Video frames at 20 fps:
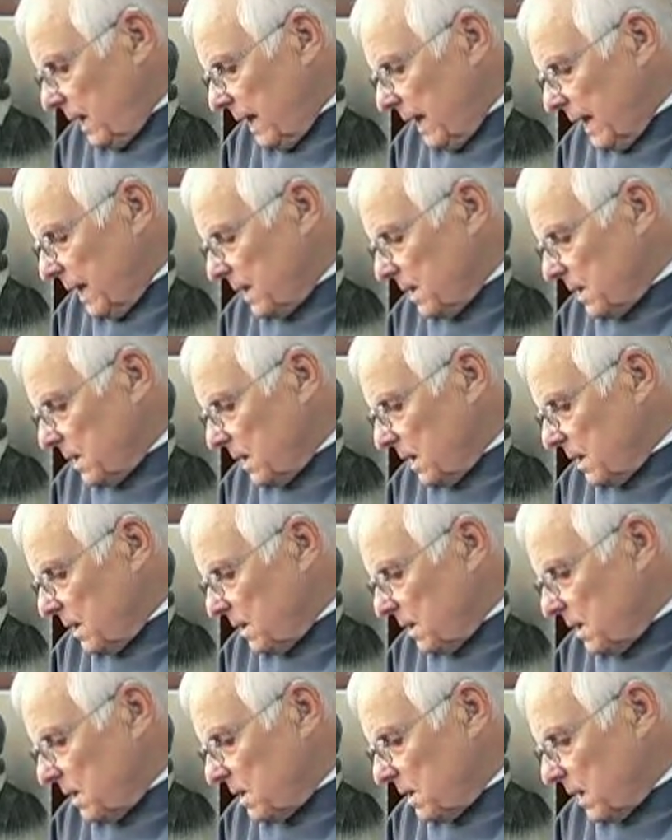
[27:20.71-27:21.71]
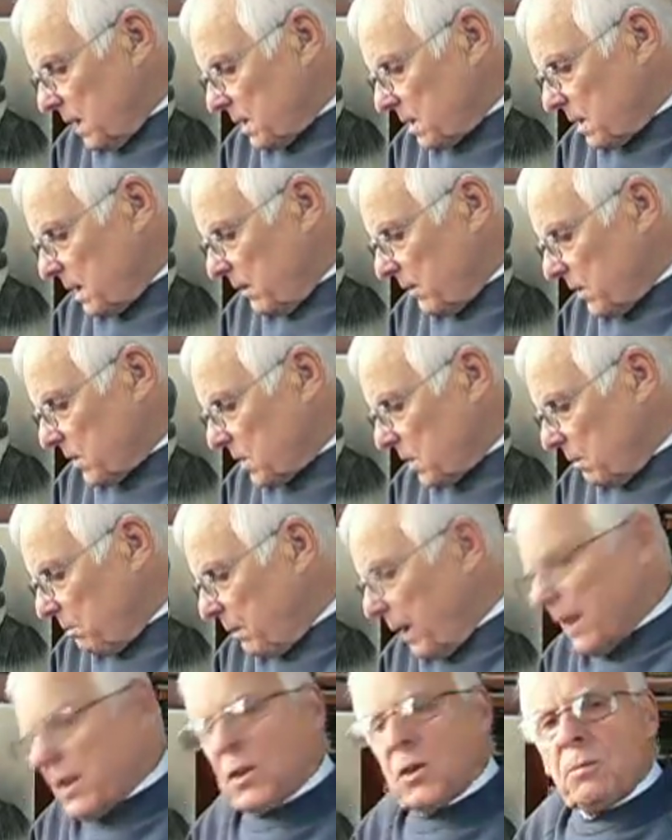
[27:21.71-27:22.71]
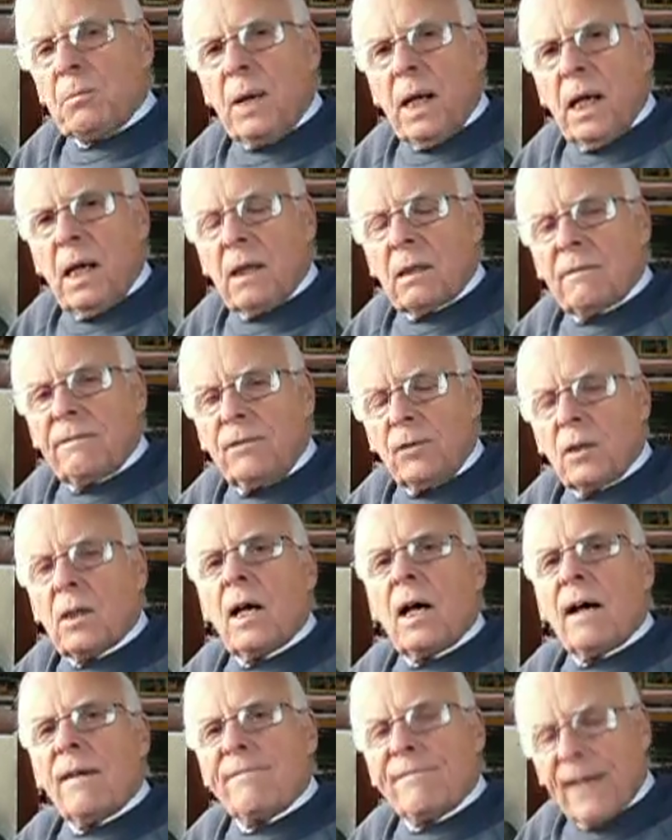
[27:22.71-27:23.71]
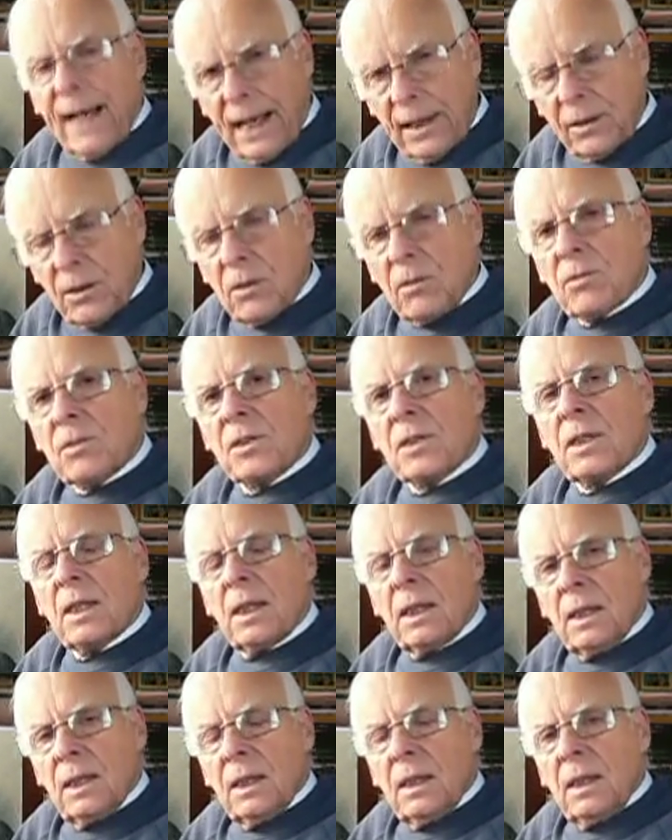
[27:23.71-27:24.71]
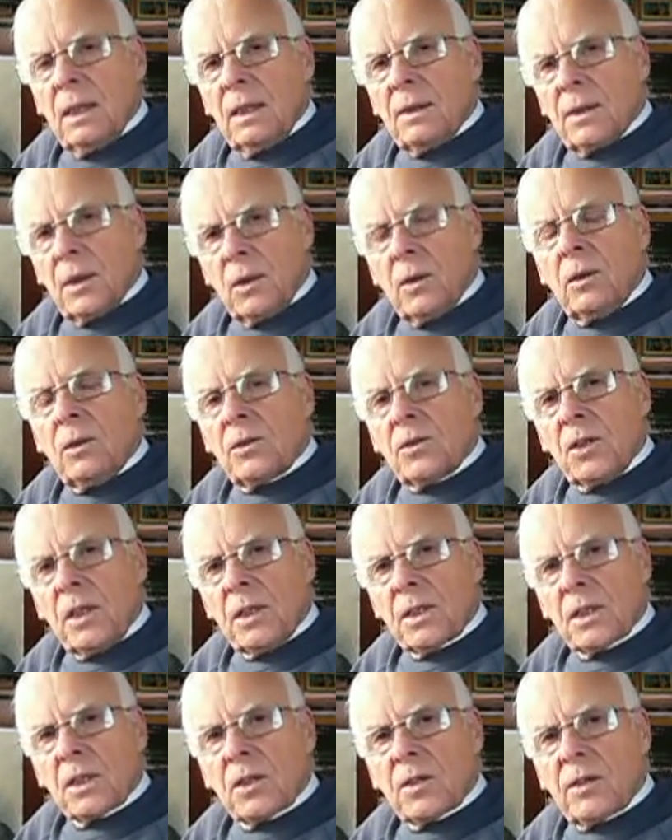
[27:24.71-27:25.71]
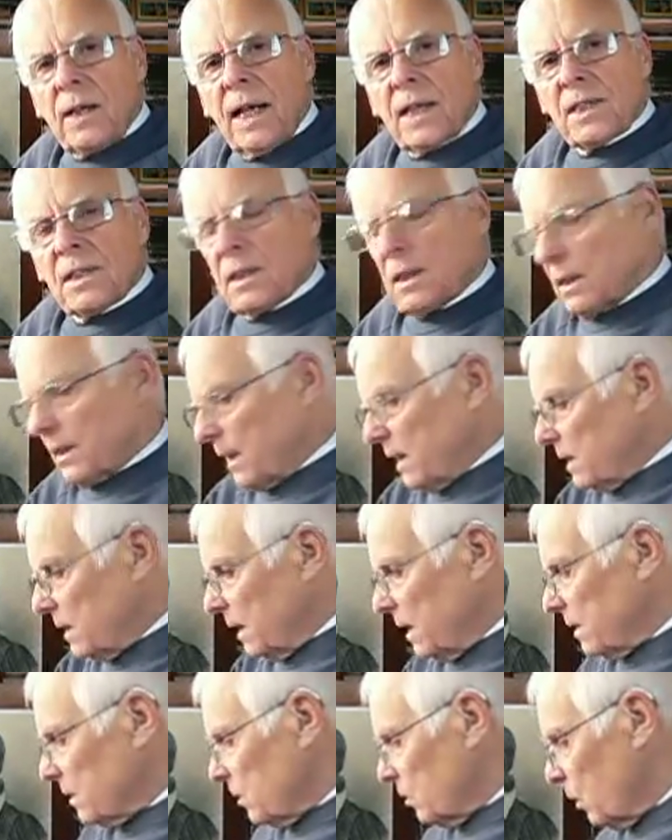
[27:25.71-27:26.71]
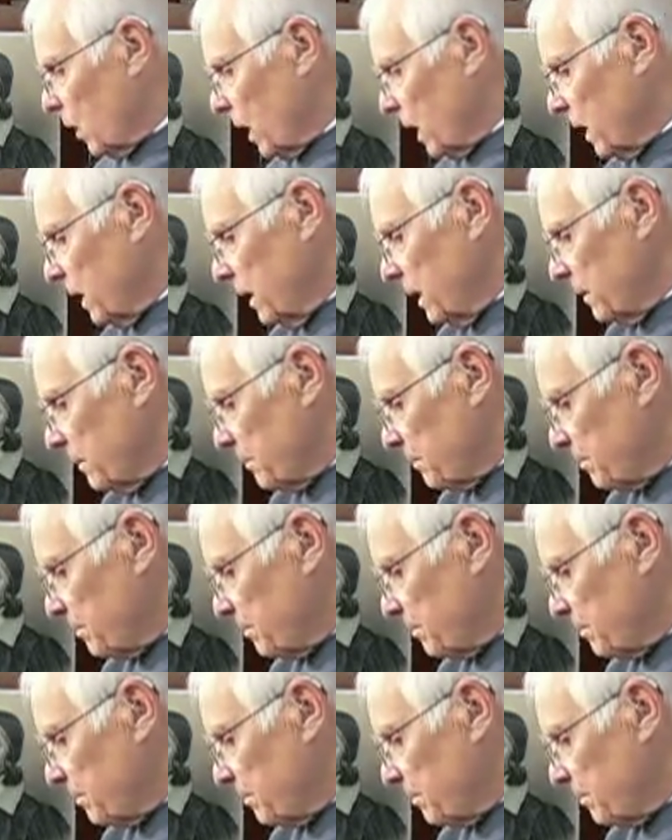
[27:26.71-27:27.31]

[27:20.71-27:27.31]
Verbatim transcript: And uh, this does give us a benchmark for our values, the Lord Jesus Christ leading the way,